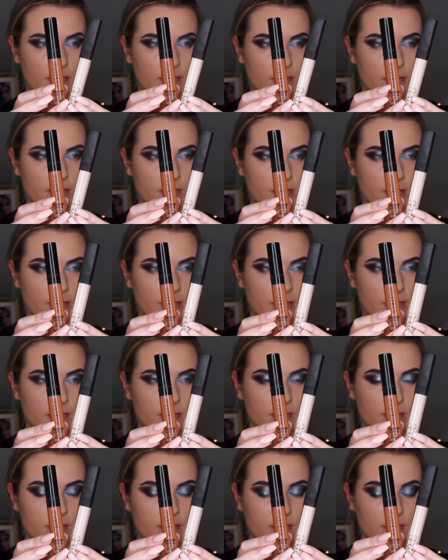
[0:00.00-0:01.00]
Radiant
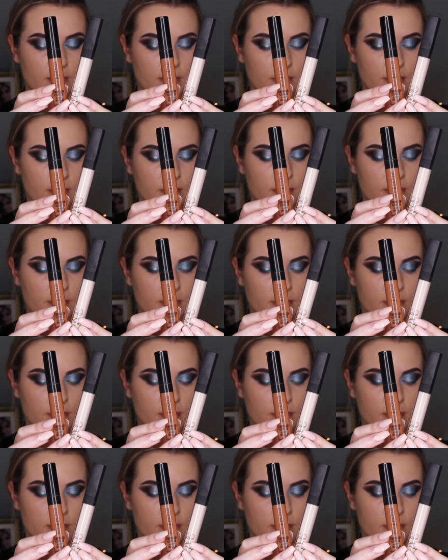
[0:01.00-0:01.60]
Concealer